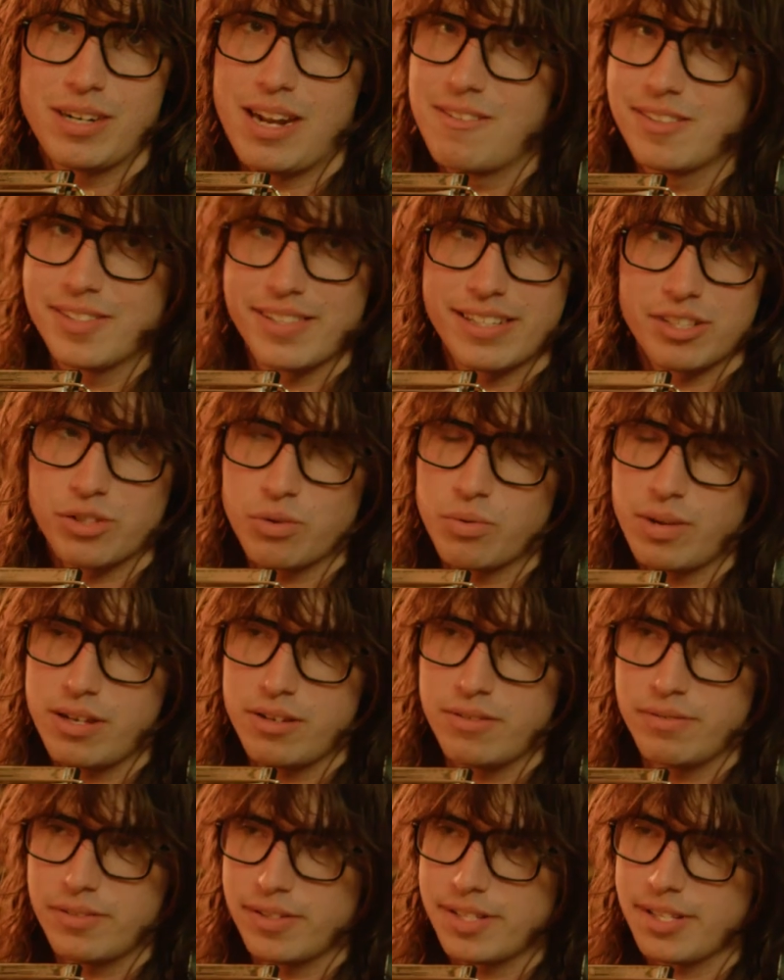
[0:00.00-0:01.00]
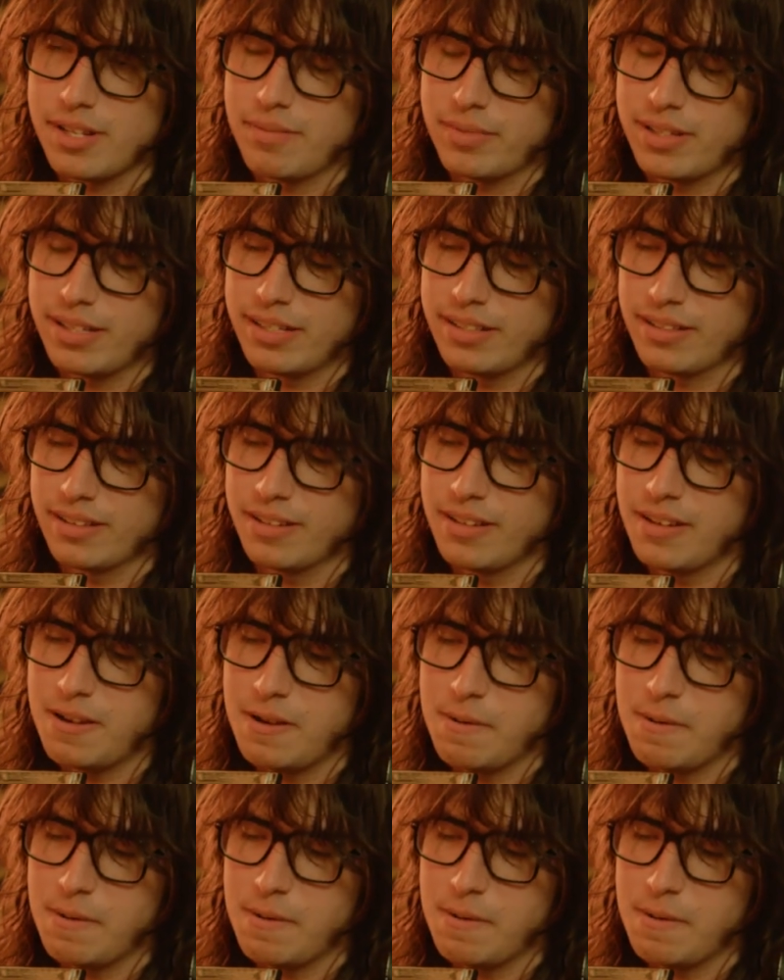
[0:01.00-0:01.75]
I was like 12 or something.